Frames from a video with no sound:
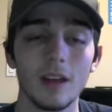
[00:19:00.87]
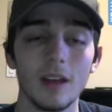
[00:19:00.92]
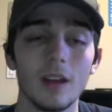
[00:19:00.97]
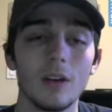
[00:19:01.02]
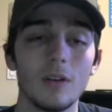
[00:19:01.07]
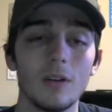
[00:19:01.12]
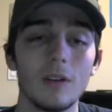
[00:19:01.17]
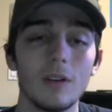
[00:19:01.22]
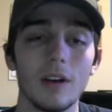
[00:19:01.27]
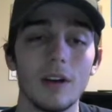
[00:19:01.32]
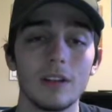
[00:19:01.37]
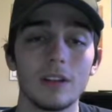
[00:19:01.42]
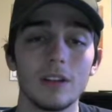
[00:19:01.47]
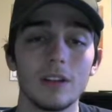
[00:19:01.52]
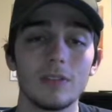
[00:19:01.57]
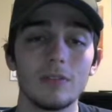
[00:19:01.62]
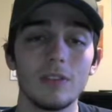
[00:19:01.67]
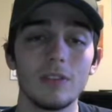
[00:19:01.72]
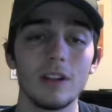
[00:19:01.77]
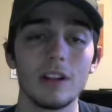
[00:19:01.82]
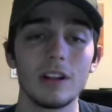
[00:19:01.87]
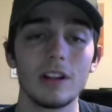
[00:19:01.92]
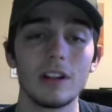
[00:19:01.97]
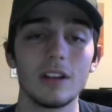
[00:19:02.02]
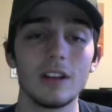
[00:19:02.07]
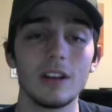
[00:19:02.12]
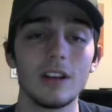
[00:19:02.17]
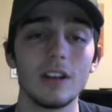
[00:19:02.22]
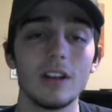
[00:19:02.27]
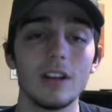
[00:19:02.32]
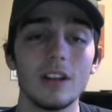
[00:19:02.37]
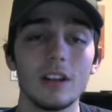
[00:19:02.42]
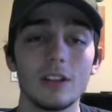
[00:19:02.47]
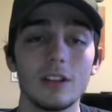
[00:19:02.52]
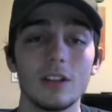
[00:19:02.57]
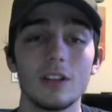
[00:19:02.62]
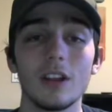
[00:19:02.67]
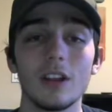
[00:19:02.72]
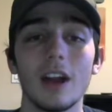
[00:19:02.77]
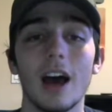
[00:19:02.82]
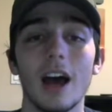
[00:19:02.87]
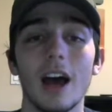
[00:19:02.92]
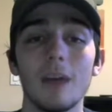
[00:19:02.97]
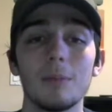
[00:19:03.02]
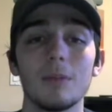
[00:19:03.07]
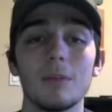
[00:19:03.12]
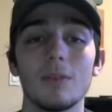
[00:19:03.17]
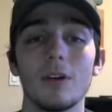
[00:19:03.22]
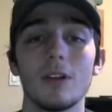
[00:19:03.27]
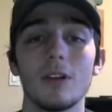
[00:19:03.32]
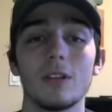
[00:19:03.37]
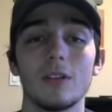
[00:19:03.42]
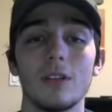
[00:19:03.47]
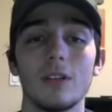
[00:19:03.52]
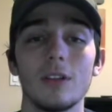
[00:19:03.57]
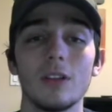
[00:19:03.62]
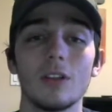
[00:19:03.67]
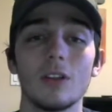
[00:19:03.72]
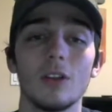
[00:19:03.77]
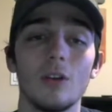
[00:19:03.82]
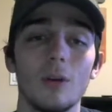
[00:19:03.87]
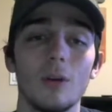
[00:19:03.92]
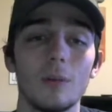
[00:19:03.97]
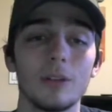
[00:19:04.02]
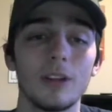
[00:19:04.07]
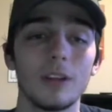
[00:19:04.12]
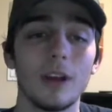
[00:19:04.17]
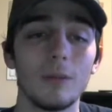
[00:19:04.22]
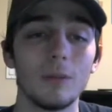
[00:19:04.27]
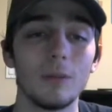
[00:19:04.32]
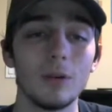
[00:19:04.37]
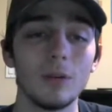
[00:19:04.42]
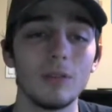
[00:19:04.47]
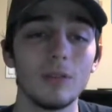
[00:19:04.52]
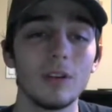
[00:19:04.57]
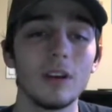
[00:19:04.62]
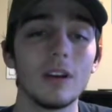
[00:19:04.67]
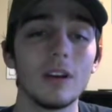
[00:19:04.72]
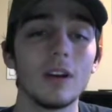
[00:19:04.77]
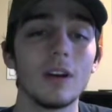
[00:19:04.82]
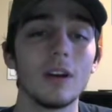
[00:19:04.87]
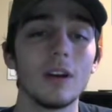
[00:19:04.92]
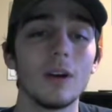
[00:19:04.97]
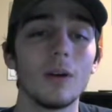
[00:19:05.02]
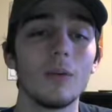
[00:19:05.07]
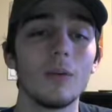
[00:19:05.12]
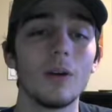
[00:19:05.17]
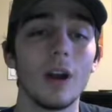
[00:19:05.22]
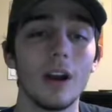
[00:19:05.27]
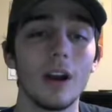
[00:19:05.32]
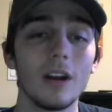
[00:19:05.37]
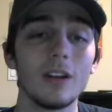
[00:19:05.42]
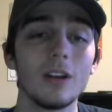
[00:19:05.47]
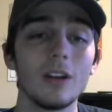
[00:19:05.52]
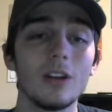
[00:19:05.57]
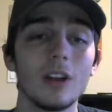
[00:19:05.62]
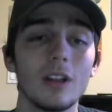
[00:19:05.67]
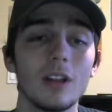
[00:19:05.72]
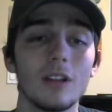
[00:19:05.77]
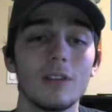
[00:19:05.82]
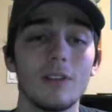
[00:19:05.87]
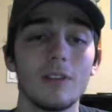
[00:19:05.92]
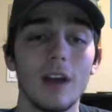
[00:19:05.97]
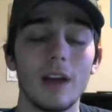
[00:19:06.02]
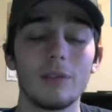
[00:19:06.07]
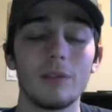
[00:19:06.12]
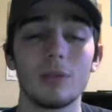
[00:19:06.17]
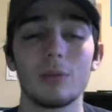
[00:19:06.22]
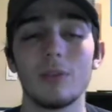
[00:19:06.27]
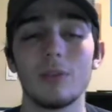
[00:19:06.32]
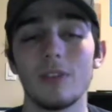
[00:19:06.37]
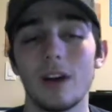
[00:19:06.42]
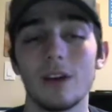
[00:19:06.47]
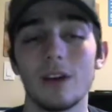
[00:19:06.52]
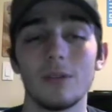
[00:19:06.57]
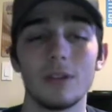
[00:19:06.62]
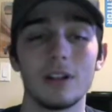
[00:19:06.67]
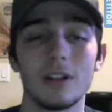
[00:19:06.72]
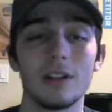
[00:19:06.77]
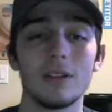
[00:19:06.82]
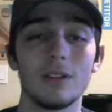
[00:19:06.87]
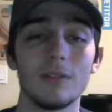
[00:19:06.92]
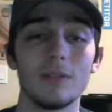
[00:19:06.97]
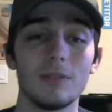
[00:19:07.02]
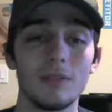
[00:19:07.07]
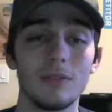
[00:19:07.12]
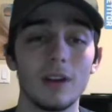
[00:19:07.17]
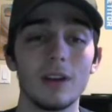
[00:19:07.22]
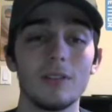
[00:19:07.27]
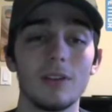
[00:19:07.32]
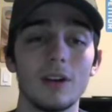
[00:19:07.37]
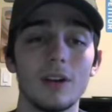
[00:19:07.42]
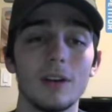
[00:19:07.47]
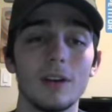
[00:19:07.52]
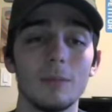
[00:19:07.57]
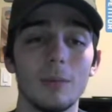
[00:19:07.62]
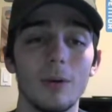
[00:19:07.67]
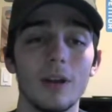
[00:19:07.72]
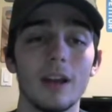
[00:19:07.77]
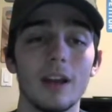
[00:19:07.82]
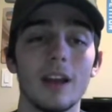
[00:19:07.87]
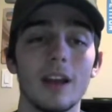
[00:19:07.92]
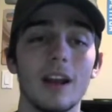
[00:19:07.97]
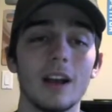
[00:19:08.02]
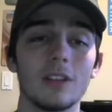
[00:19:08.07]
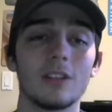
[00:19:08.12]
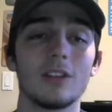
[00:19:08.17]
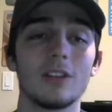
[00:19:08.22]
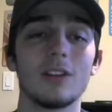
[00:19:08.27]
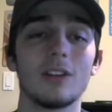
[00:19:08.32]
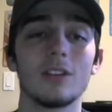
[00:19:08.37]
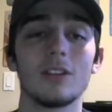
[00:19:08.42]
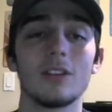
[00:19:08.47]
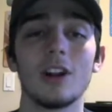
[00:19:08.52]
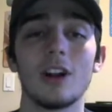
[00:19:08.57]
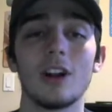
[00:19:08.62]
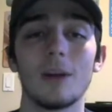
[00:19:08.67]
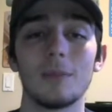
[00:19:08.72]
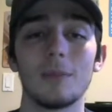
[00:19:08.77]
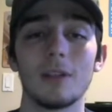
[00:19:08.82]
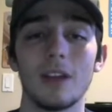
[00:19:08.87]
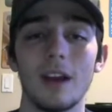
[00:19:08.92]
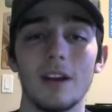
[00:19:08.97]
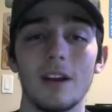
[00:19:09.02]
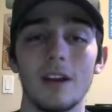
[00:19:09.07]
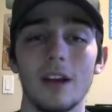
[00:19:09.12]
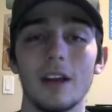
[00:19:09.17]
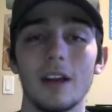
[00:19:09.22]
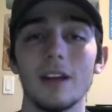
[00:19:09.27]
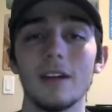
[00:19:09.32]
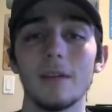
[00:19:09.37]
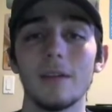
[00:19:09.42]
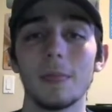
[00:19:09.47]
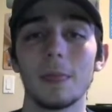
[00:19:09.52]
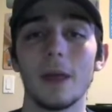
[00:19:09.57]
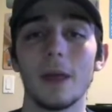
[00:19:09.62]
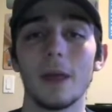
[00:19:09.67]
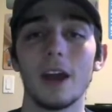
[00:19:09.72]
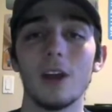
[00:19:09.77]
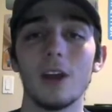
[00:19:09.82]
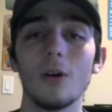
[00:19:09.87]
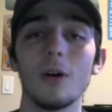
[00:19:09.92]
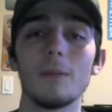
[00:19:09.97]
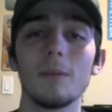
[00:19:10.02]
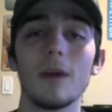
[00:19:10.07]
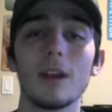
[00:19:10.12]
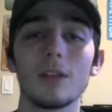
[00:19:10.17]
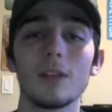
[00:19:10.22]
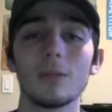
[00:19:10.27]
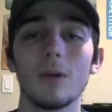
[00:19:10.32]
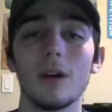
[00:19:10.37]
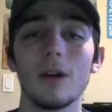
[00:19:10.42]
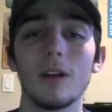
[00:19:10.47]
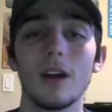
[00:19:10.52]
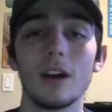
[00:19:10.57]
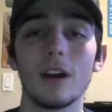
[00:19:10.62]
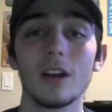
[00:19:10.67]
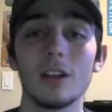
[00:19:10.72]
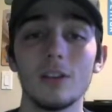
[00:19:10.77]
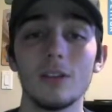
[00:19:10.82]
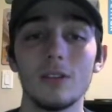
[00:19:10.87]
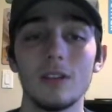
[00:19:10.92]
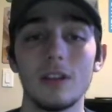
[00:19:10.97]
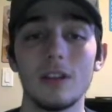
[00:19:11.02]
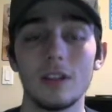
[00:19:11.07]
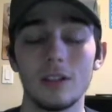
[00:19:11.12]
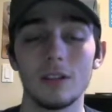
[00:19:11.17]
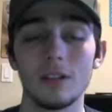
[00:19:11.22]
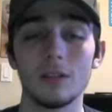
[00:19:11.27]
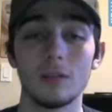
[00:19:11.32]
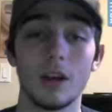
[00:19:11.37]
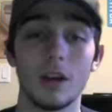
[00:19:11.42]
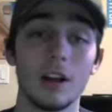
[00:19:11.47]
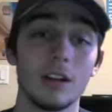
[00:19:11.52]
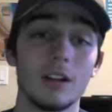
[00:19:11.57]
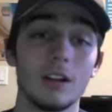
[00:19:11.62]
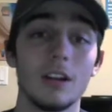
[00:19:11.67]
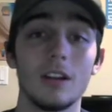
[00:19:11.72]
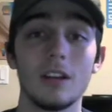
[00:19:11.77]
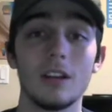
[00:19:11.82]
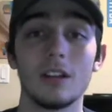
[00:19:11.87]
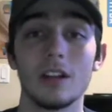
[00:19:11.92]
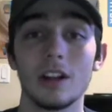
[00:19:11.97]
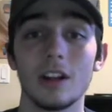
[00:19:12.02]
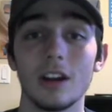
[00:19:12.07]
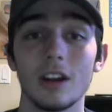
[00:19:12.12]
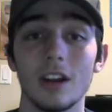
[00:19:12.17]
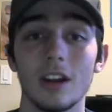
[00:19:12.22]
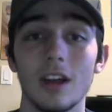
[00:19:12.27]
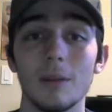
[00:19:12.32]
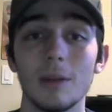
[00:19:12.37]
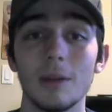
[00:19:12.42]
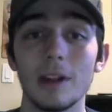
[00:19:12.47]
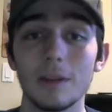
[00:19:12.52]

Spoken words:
Weavile is gonna flinch. Heliolisk is gonna Hyper Voice, so this is a normal type move. We are indeed gonna survive with Weavile, which is very, very important. And Excadrill is gonna drop this Iron Head. I know I'm -1. Not gonna do a decent. Actually, did a decent chunk of damage.